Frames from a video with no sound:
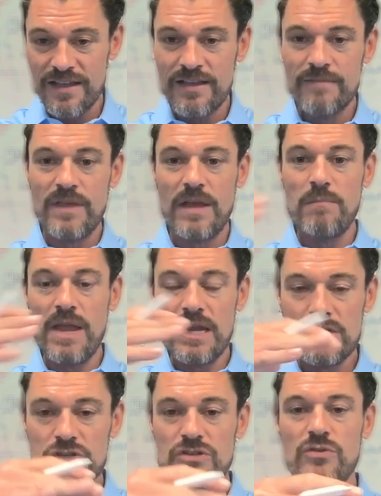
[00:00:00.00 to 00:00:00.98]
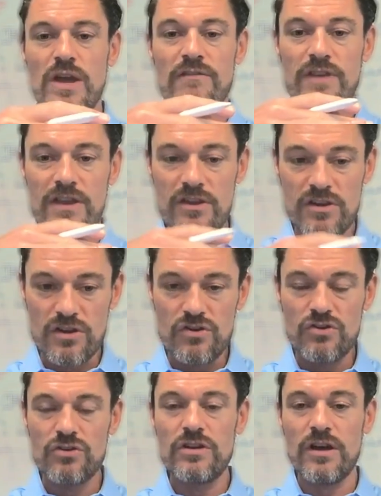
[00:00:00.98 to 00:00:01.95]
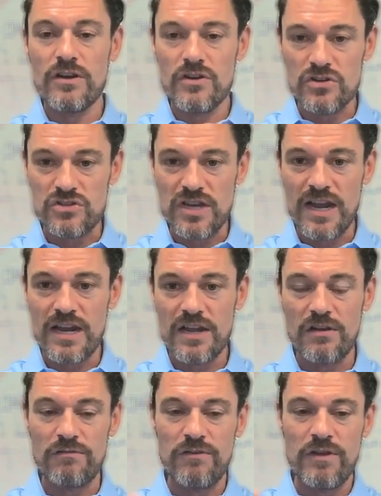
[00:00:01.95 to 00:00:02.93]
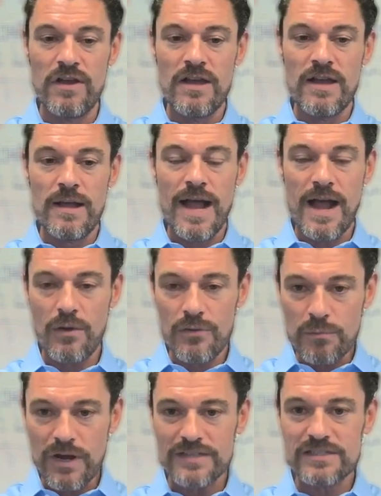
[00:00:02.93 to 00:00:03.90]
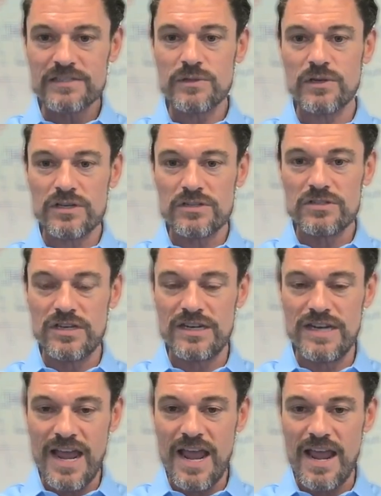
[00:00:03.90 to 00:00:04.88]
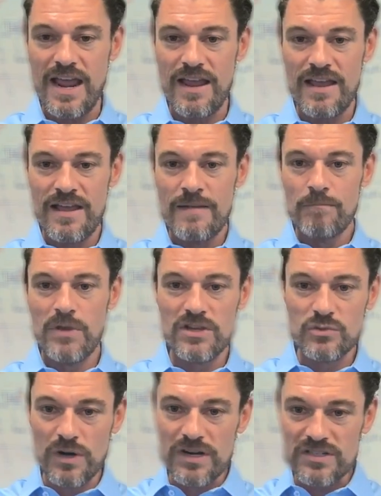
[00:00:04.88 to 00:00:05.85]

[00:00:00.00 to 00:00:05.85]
and make sure you have a good understanding of how the process looks today, because we're going to